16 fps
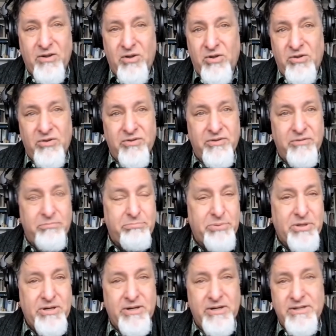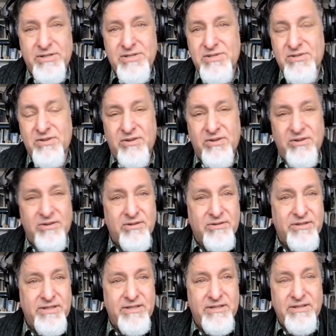all the birds,
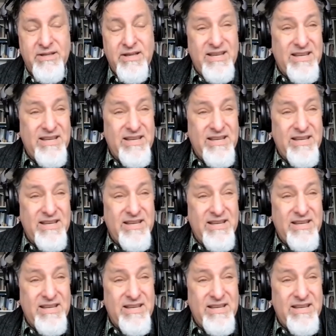all the